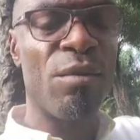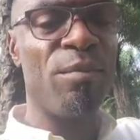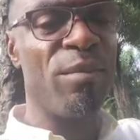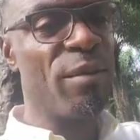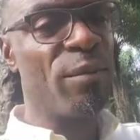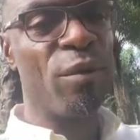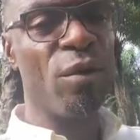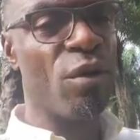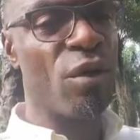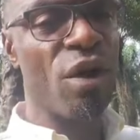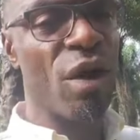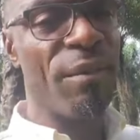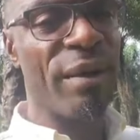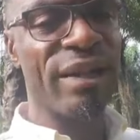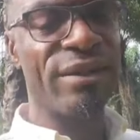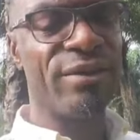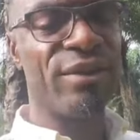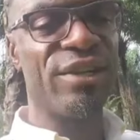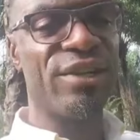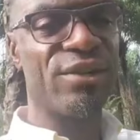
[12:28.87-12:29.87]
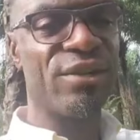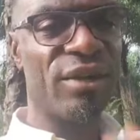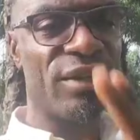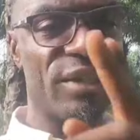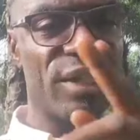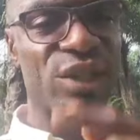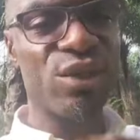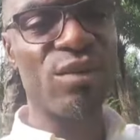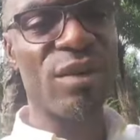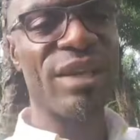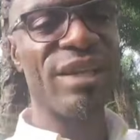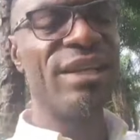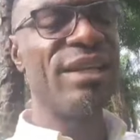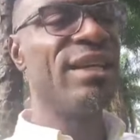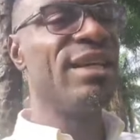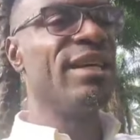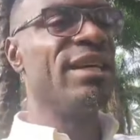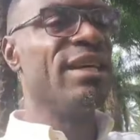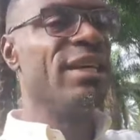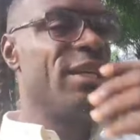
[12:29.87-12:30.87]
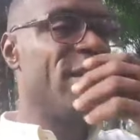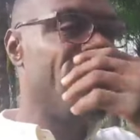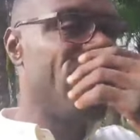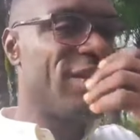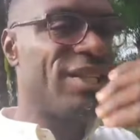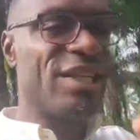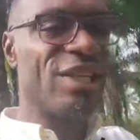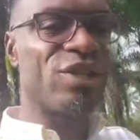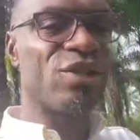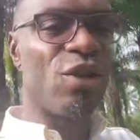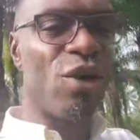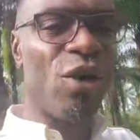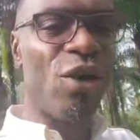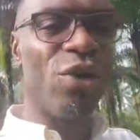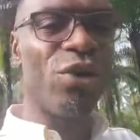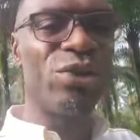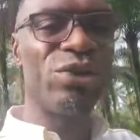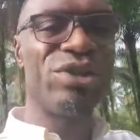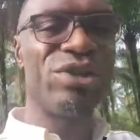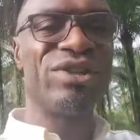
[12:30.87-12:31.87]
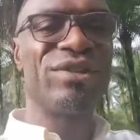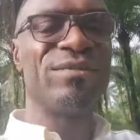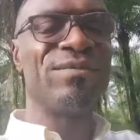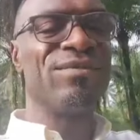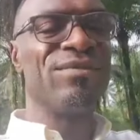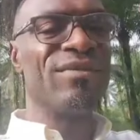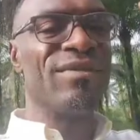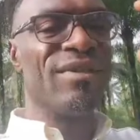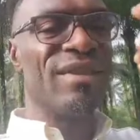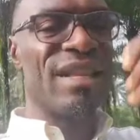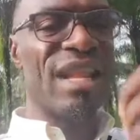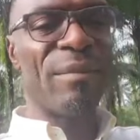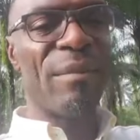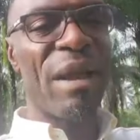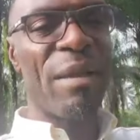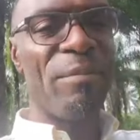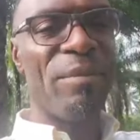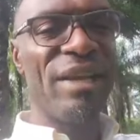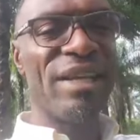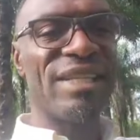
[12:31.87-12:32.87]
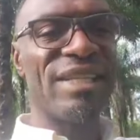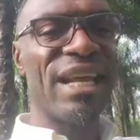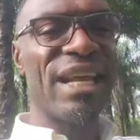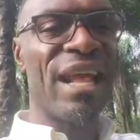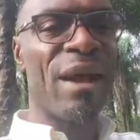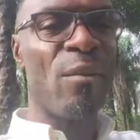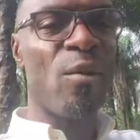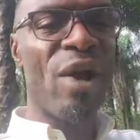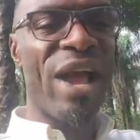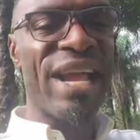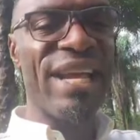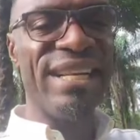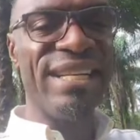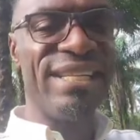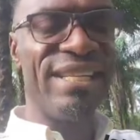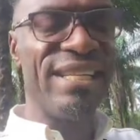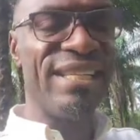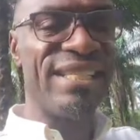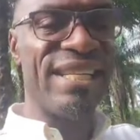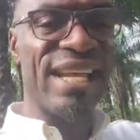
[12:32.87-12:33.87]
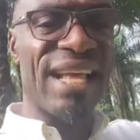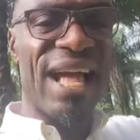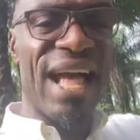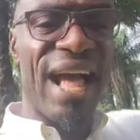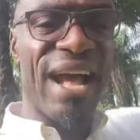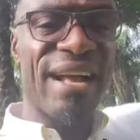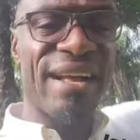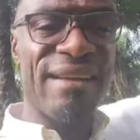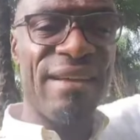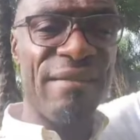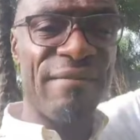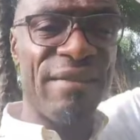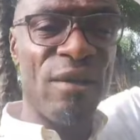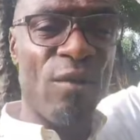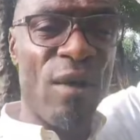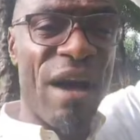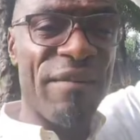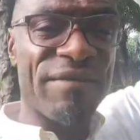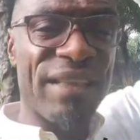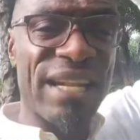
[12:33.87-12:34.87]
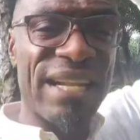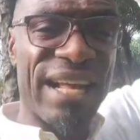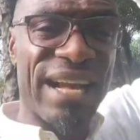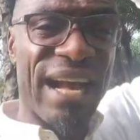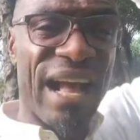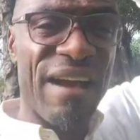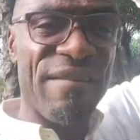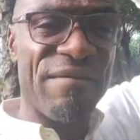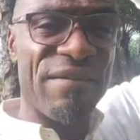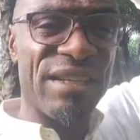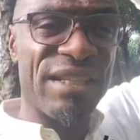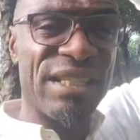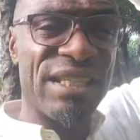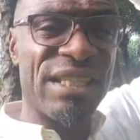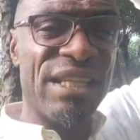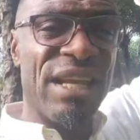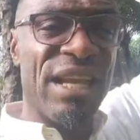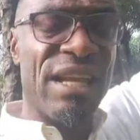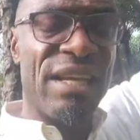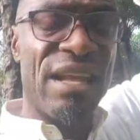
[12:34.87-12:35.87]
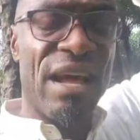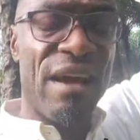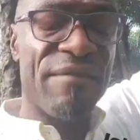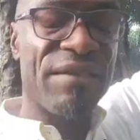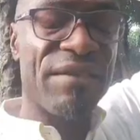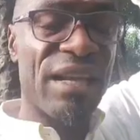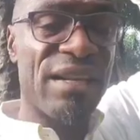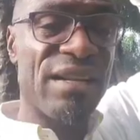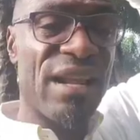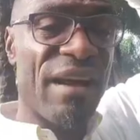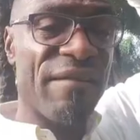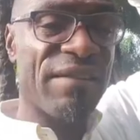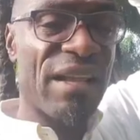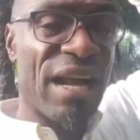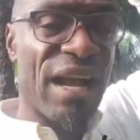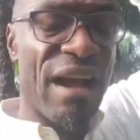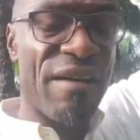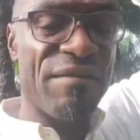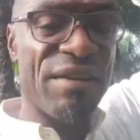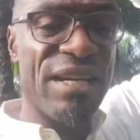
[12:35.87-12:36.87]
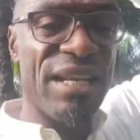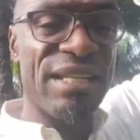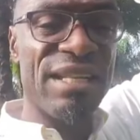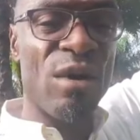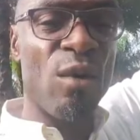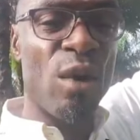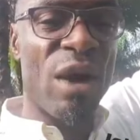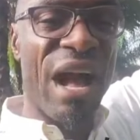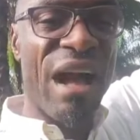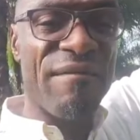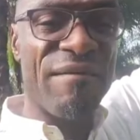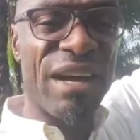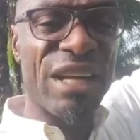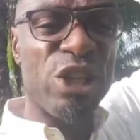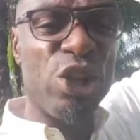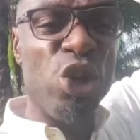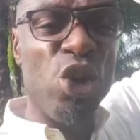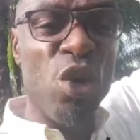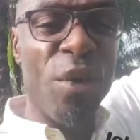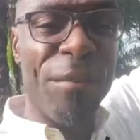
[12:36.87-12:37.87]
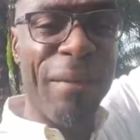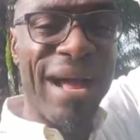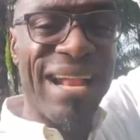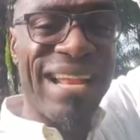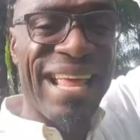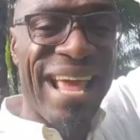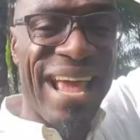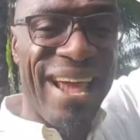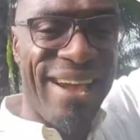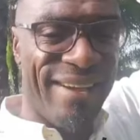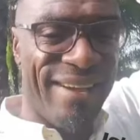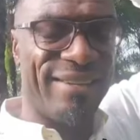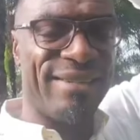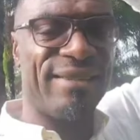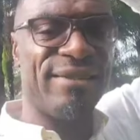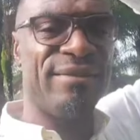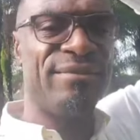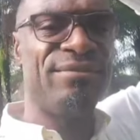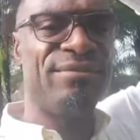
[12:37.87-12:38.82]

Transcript: People will come and know it's not this one. This is called, now my place we are in Diche. After the carvish, after carving it, they will carve out human head